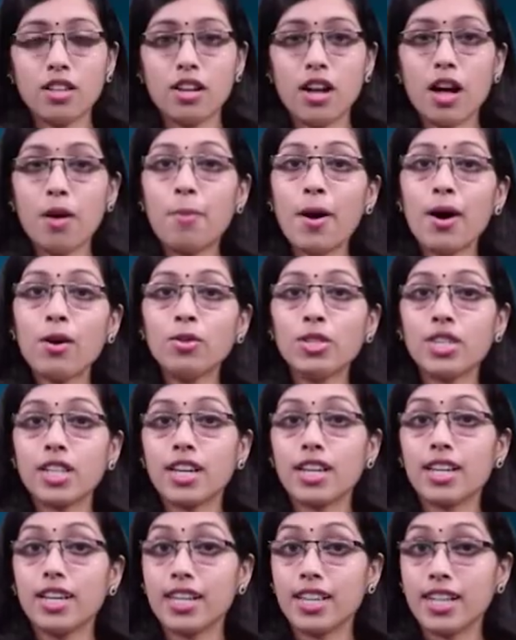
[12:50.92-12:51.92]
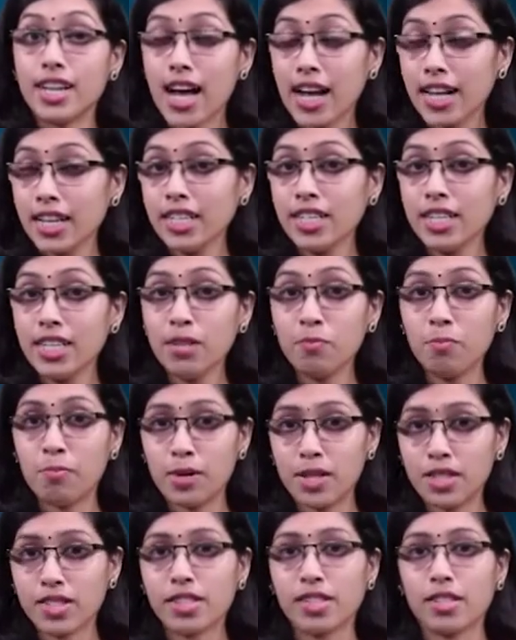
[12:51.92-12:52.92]
About
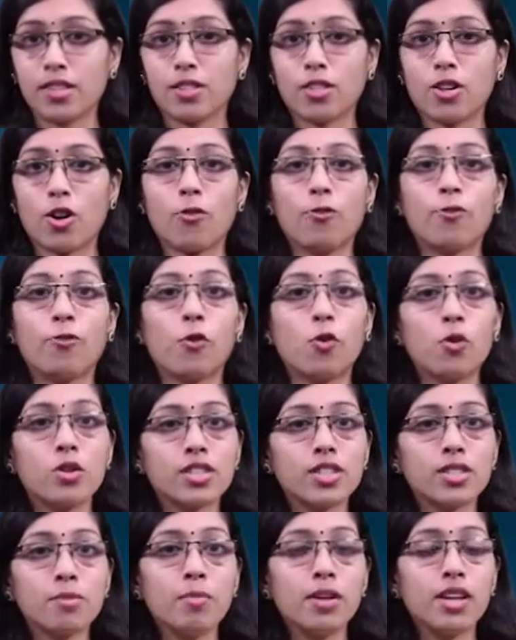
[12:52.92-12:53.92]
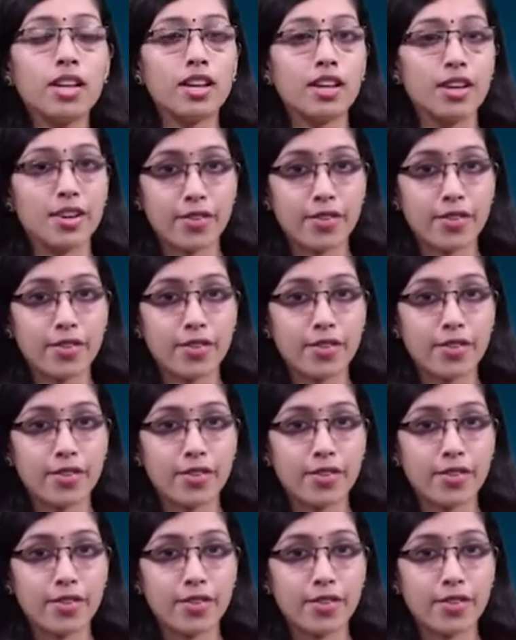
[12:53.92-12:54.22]
19% of forcible